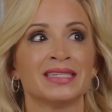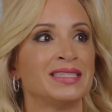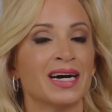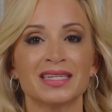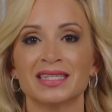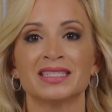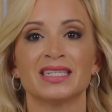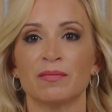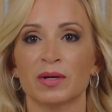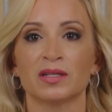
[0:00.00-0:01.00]
doesn't
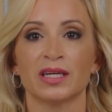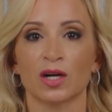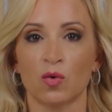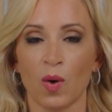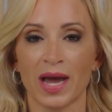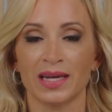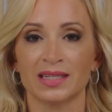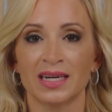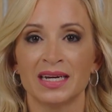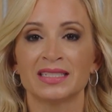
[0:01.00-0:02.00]
typically equate
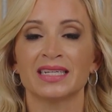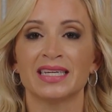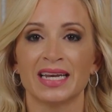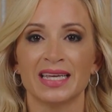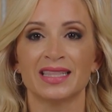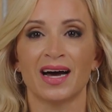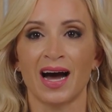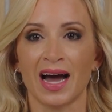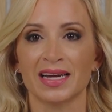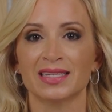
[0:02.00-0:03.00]
to getting the
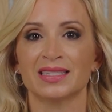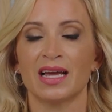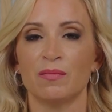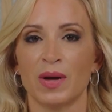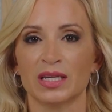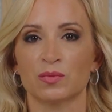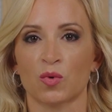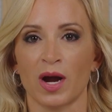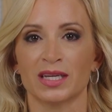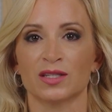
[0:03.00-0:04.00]
highest and best
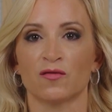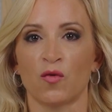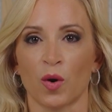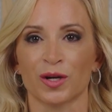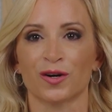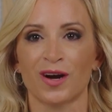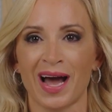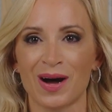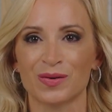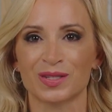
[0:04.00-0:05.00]
price for your
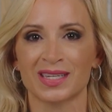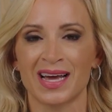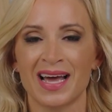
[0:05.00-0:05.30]
house.